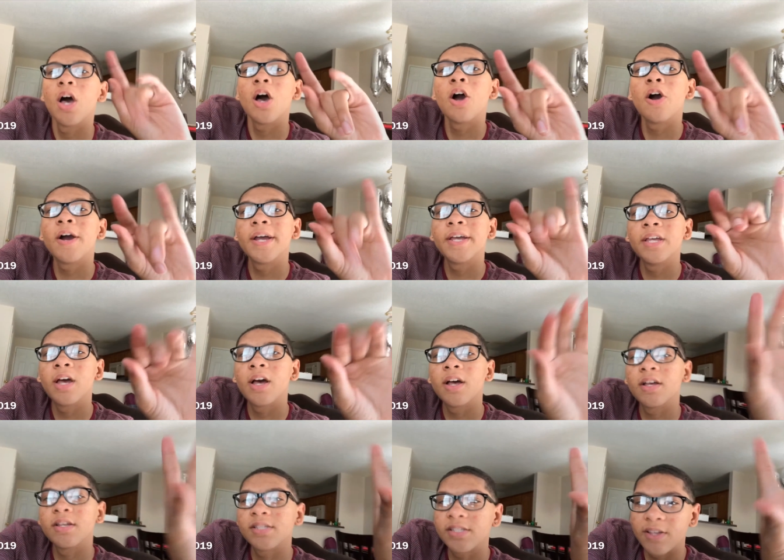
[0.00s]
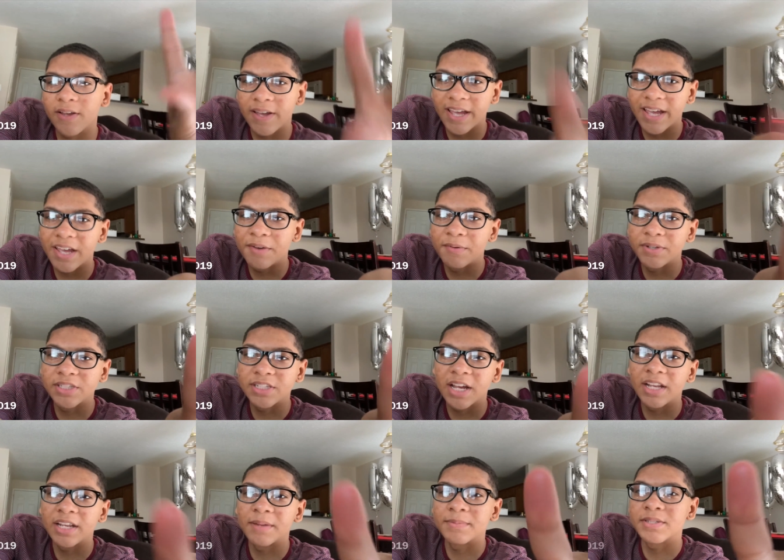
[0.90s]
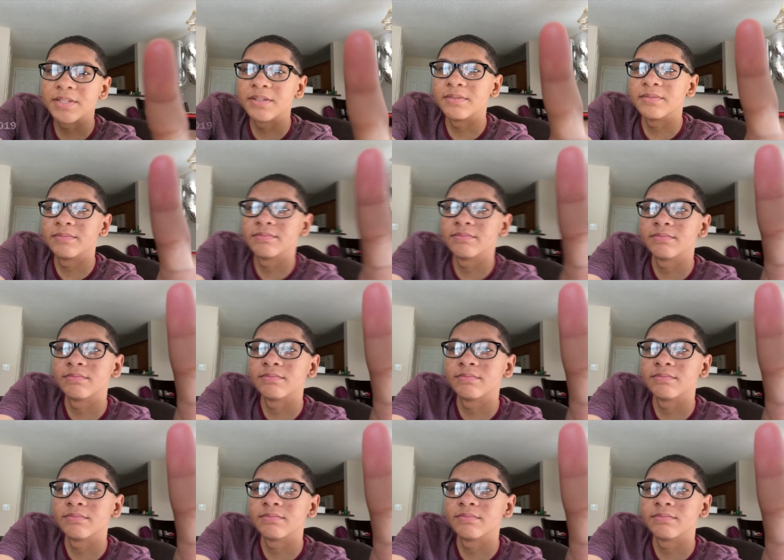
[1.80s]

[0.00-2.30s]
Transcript: All right, y'all. So, hey, what y'all up to?